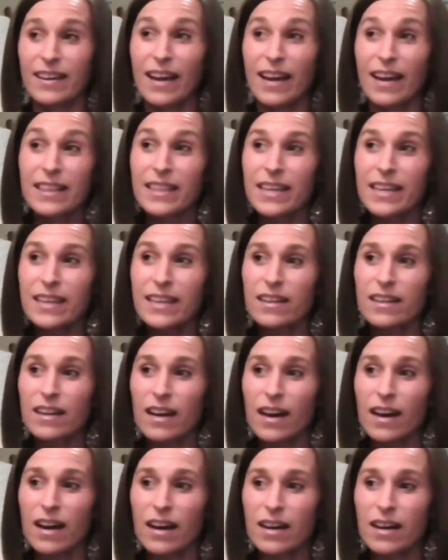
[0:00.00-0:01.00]
I think
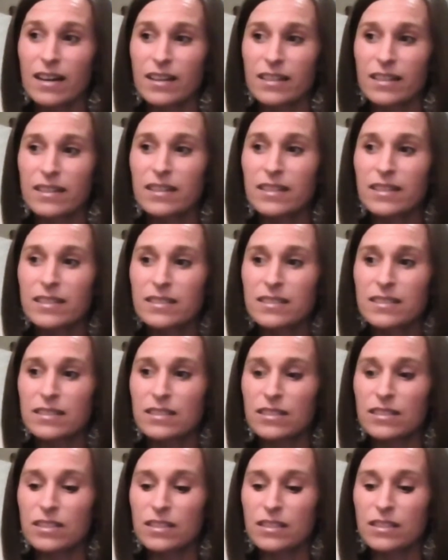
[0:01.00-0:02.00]
uh,
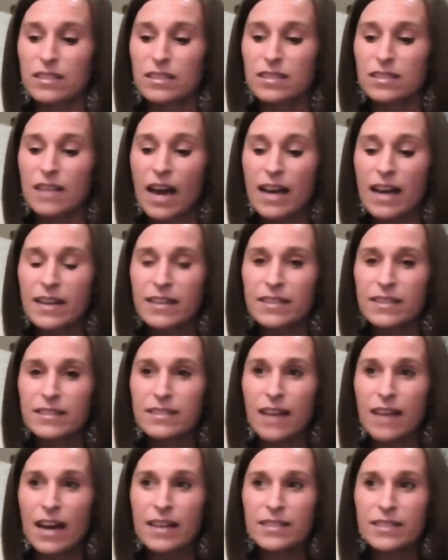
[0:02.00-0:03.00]
sign,
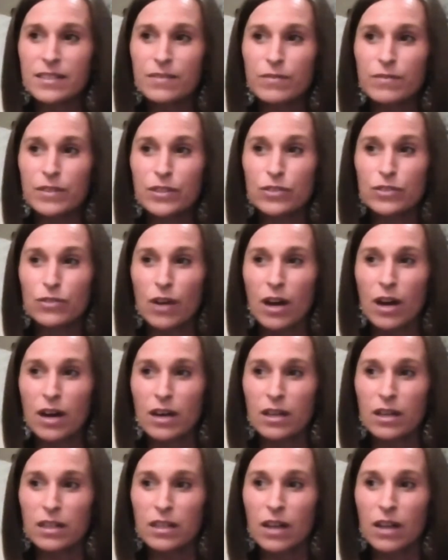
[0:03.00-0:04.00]
signs of
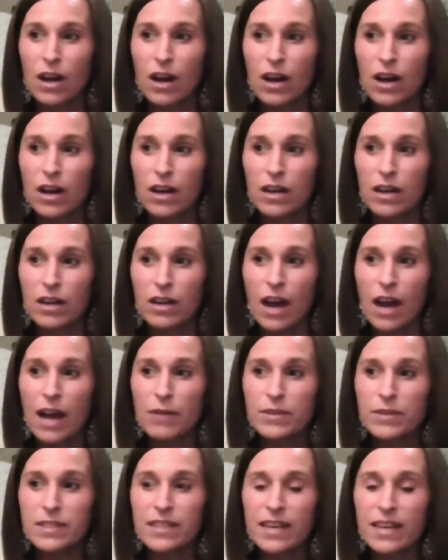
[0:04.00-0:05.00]
withdrawal are, I
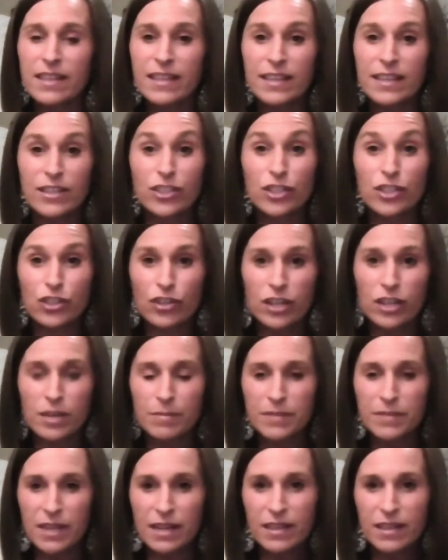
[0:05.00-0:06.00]
would say, the
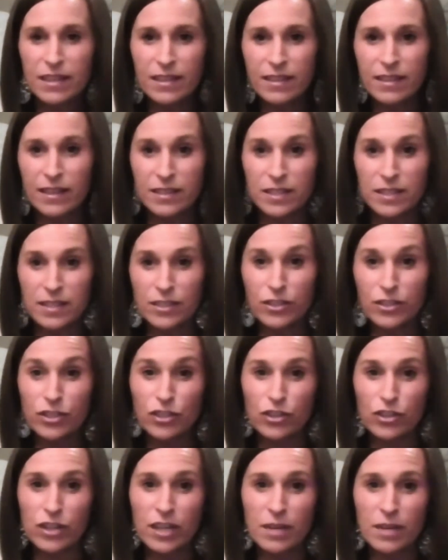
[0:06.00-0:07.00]
extremes. Anything that's
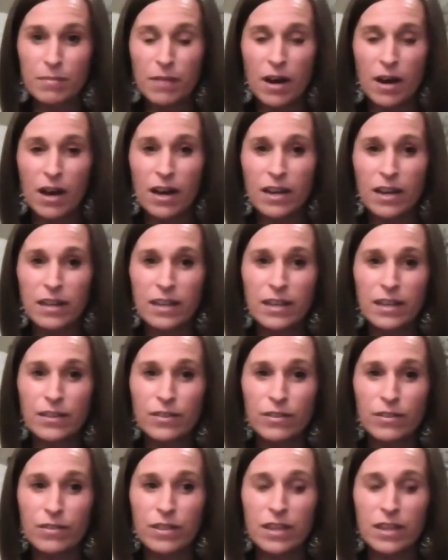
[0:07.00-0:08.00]
extreme on
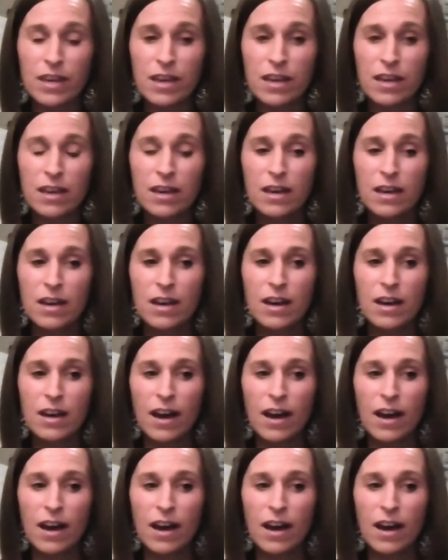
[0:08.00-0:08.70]
either the,